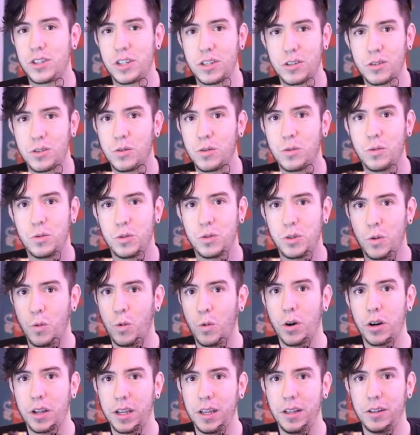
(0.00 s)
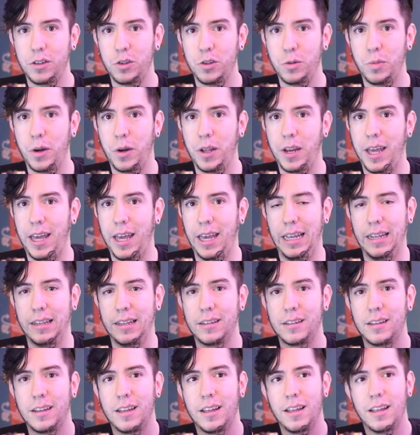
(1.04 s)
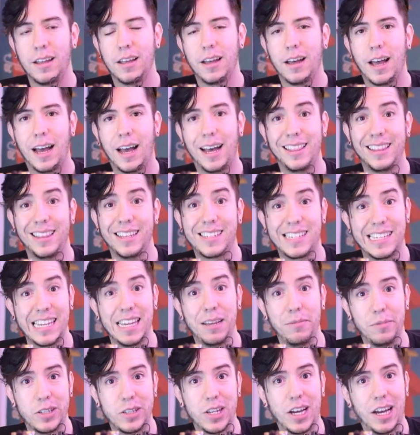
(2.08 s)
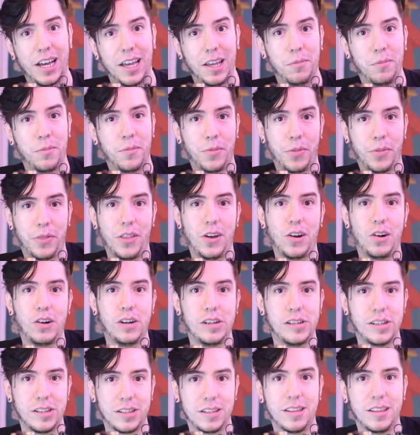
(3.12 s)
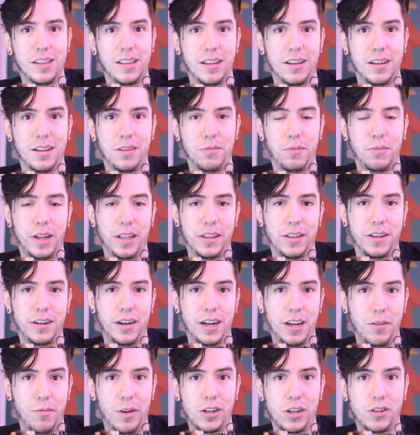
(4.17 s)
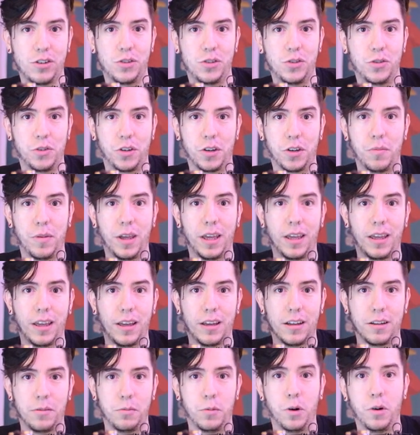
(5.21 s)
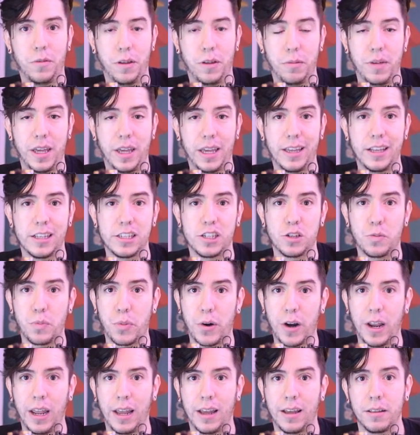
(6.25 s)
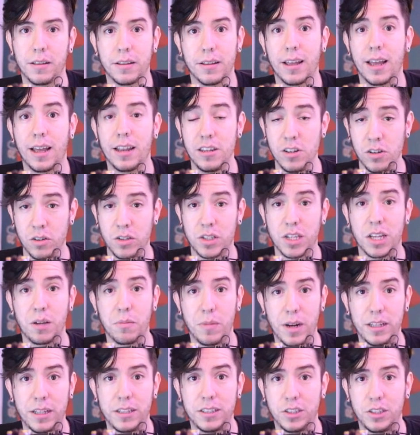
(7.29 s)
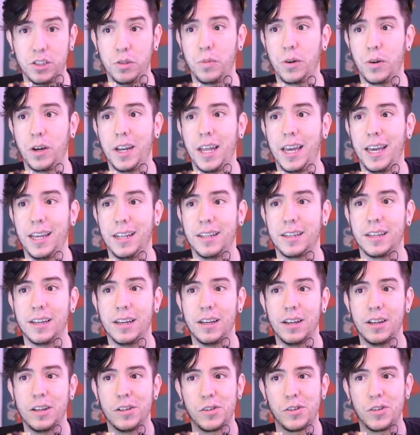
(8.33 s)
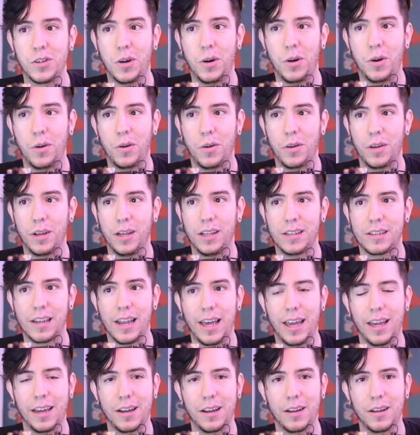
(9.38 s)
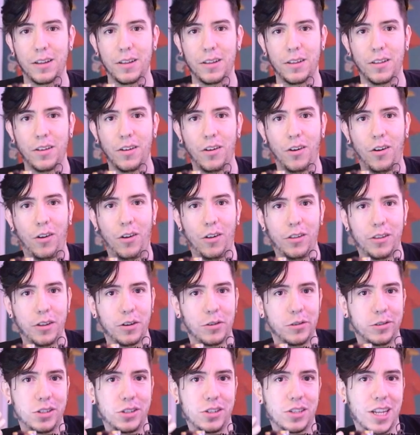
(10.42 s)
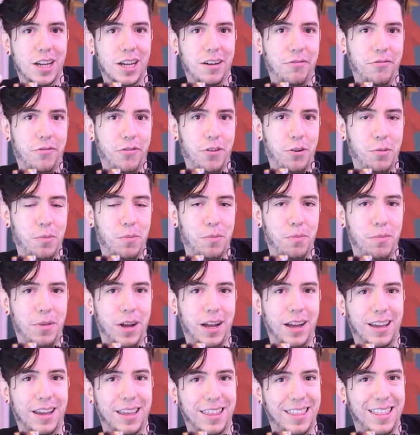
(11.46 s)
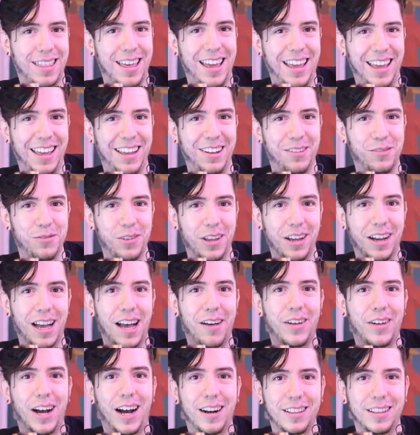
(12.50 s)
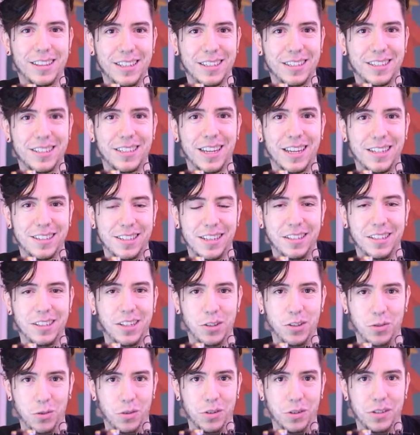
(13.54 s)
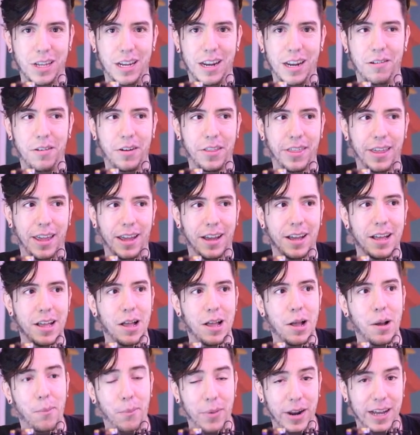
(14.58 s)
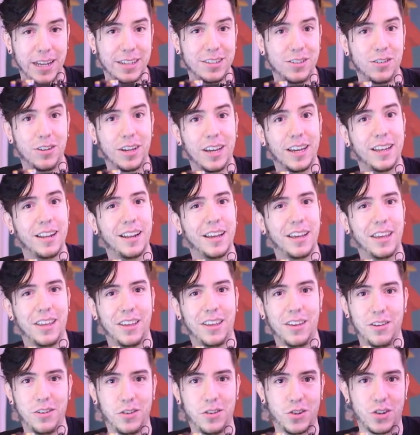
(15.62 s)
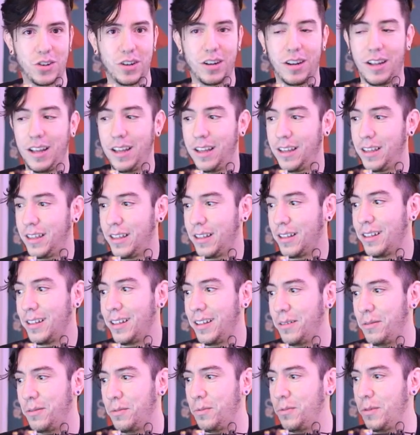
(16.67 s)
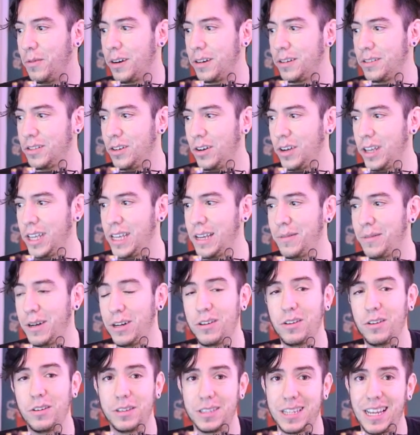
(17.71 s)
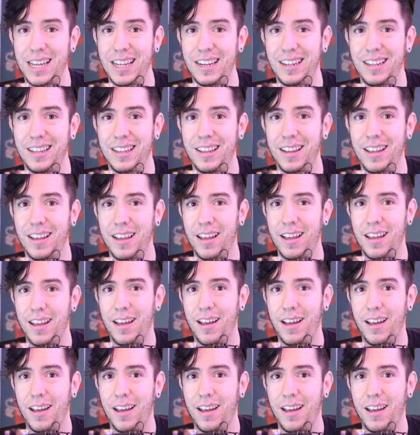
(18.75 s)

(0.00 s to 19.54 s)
just to work in 2.8. At the same time, there is the Blender Animation Studio making a movie, making Spring, using Blender 2.8. So it's like all the good stuff from back then. We have artists testing the tools and everything. Plus you get a huge, we're talking about 10